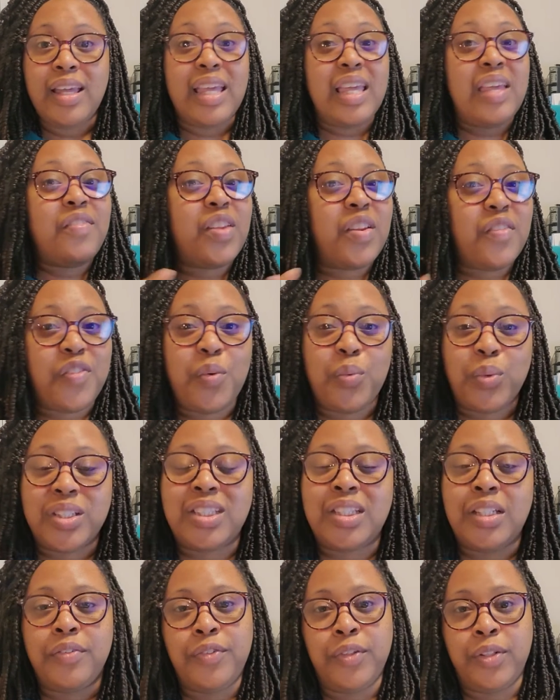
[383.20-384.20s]
even if it
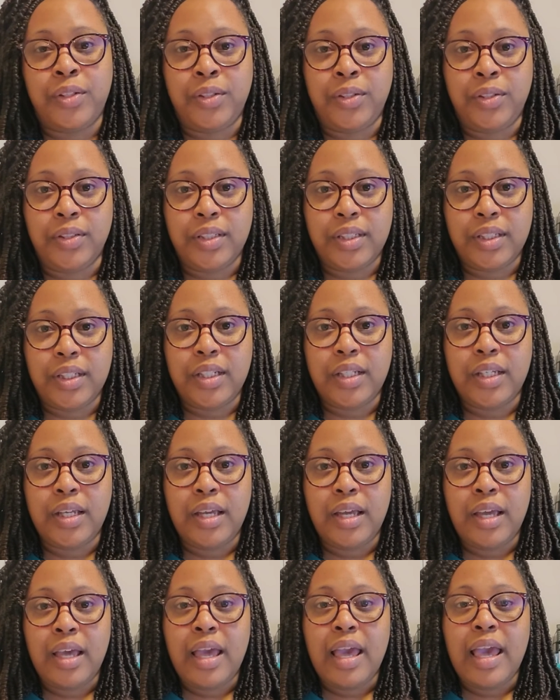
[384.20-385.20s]
was difficult.
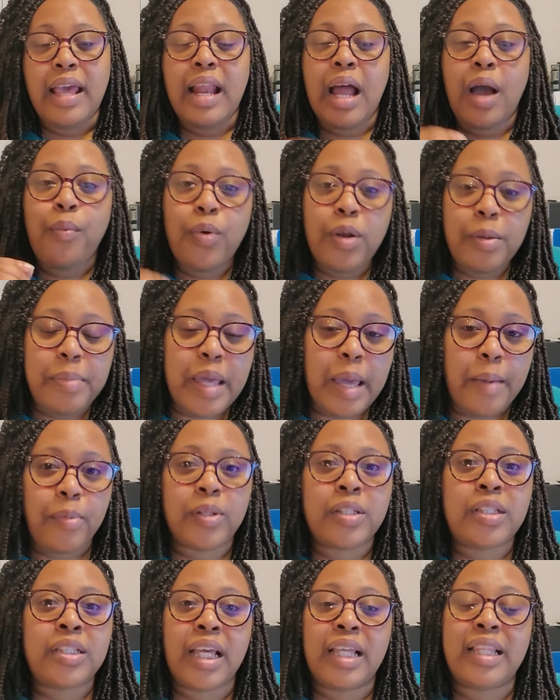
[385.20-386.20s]
And I want to be able
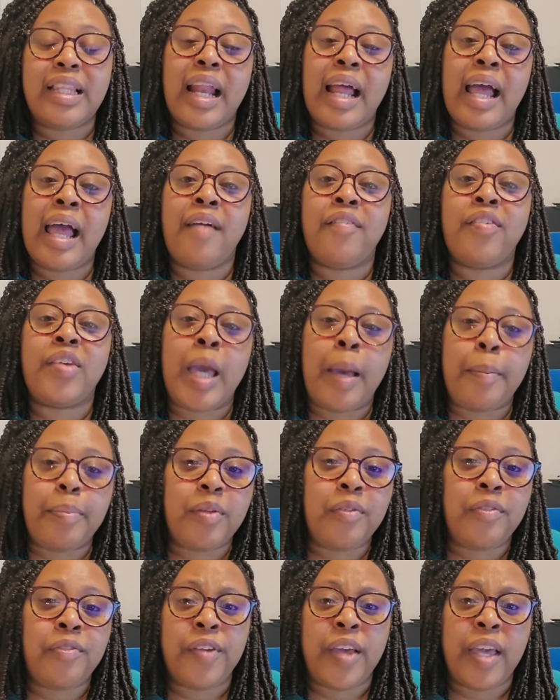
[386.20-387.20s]
to say that I have kept
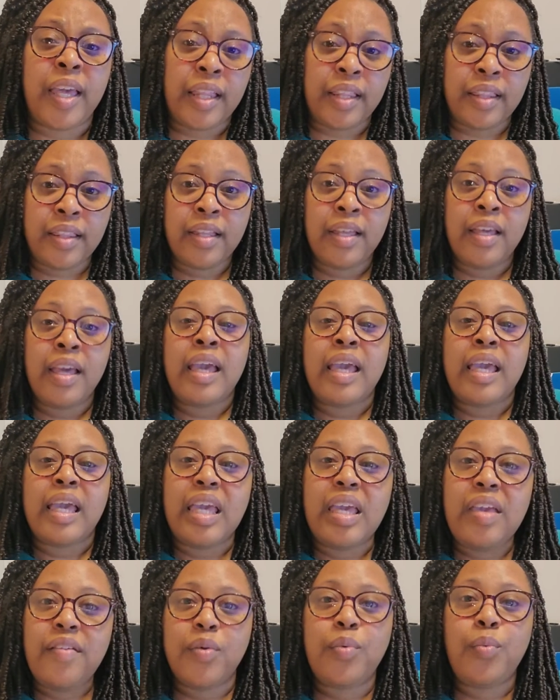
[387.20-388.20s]
the faith,
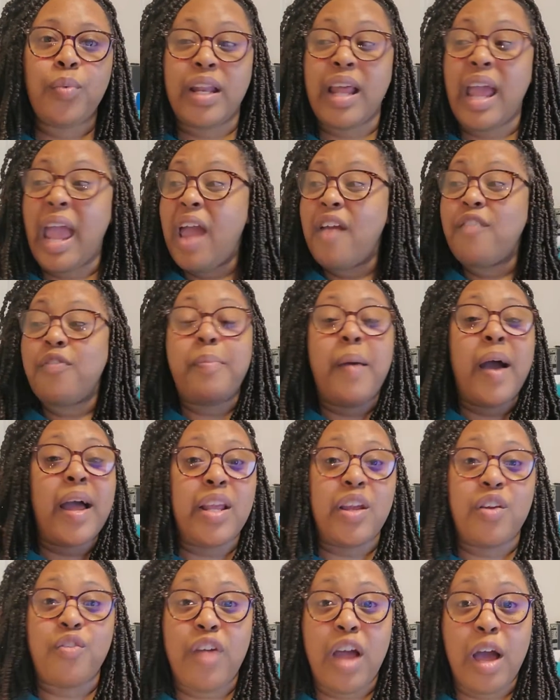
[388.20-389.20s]
even when
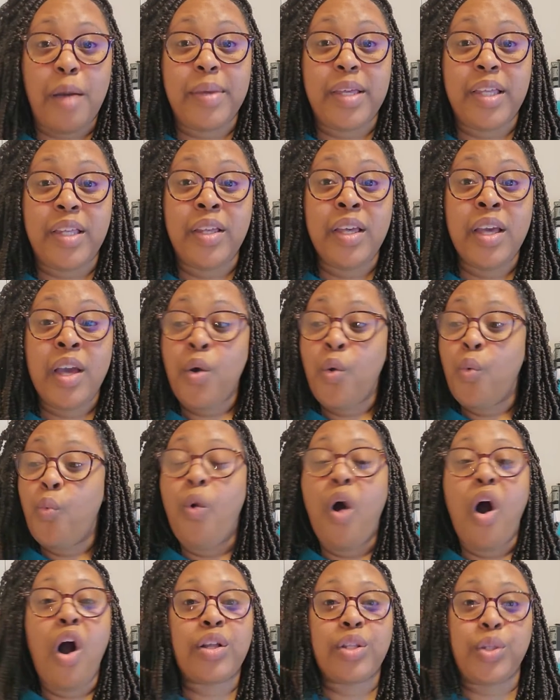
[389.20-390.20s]
everybody around me
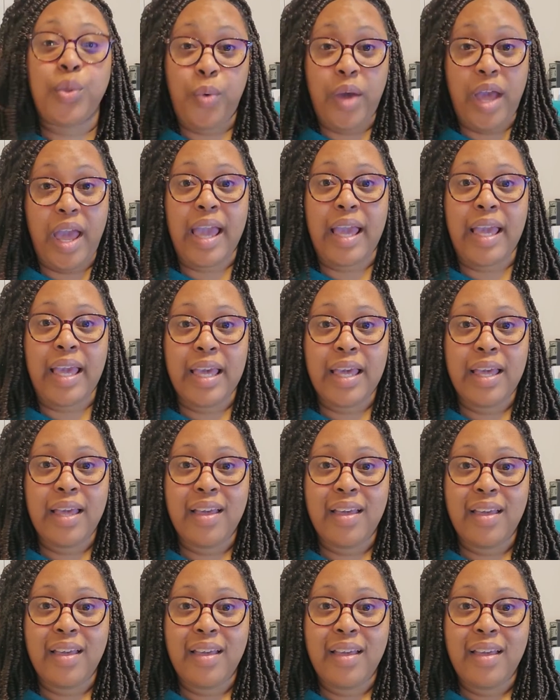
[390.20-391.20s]
walked away
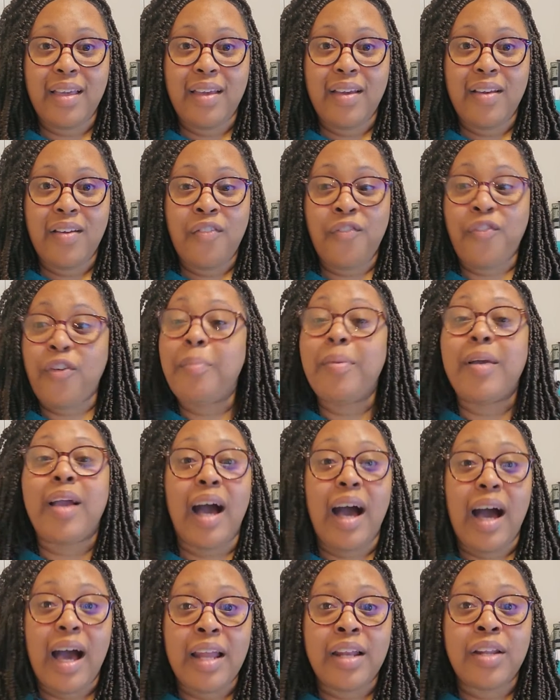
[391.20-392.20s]
from
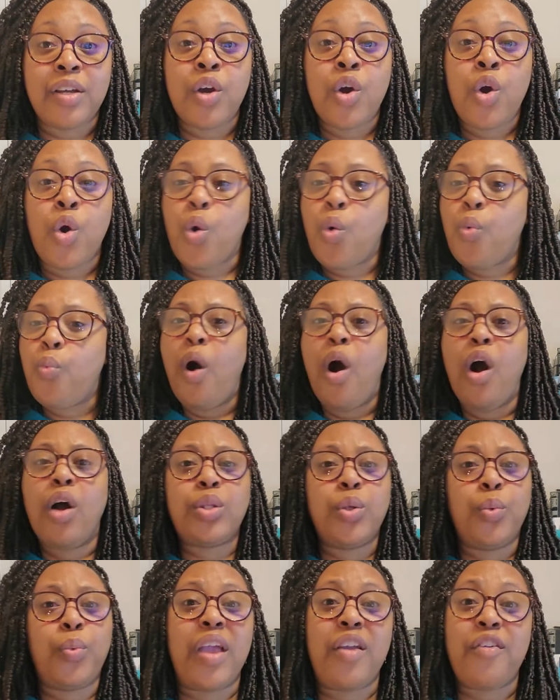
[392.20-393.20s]
God or
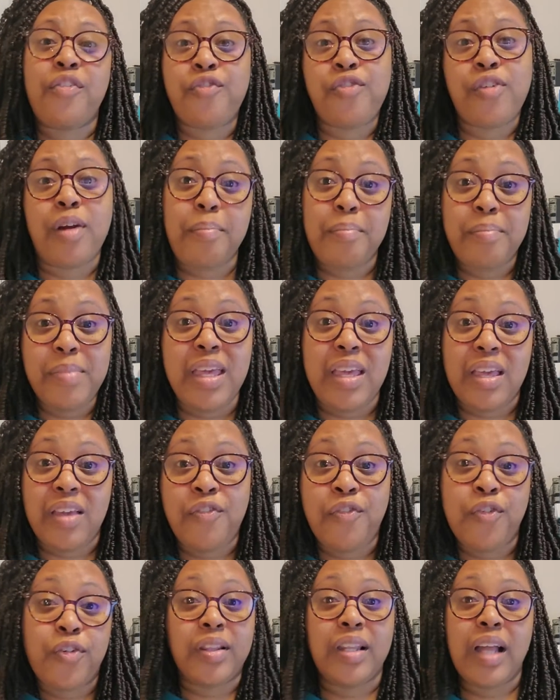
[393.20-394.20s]
walked away from me
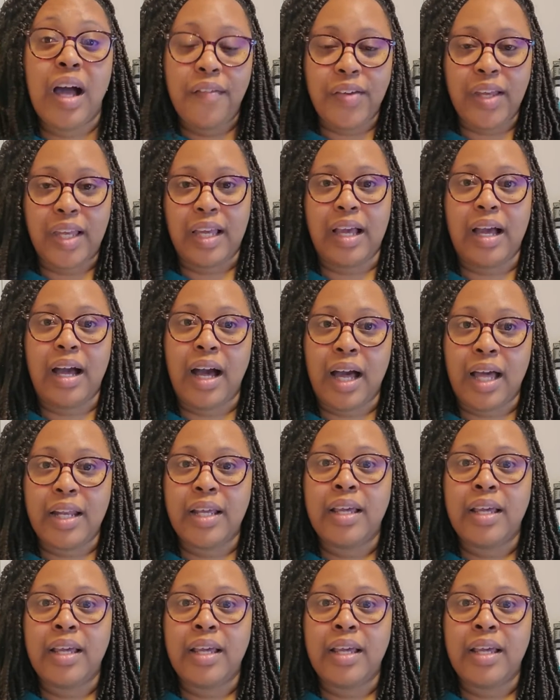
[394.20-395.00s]
for loving God.